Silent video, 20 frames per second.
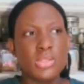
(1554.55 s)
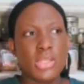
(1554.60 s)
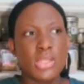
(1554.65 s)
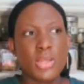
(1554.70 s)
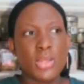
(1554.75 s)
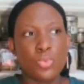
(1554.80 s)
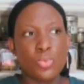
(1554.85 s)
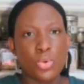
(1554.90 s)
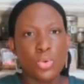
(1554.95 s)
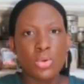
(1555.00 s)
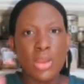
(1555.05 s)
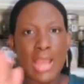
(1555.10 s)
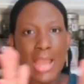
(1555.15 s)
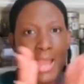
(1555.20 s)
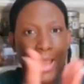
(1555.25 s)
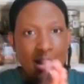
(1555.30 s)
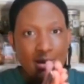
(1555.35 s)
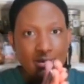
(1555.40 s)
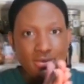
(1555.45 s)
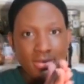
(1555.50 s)
it will
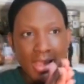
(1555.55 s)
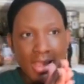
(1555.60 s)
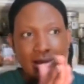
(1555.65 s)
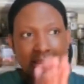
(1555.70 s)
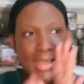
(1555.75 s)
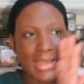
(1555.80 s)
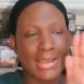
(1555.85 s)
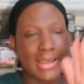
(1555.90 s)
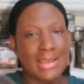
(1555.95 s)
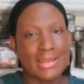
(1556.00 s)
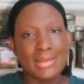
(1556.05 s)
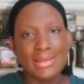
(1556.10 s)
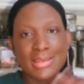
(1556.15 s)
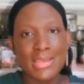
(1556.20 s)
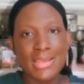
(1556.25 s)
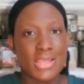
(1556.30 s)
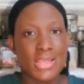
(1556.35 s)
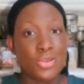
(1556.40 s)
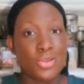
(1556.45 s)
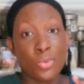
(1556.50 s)
have like that kind of
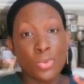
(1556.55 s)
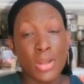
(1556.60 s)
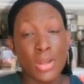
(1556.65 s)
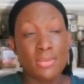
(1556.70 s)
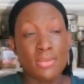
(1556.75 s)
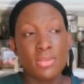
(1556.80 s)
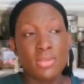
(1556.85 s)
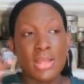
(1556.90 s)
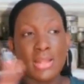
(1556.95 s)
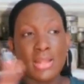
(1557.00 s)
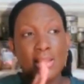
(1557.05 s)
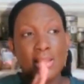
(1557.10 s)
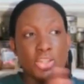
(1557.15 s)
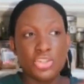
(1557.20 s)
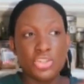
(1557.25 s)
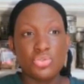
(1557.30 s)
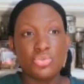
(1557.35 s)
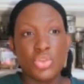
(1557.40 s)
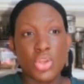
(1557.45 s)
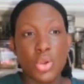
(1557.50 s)
key or whatever that lets
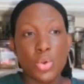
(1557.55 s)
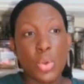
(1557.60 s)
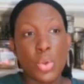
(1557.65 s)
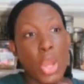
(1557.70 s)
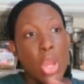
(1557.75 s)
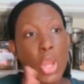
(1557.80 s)
you know,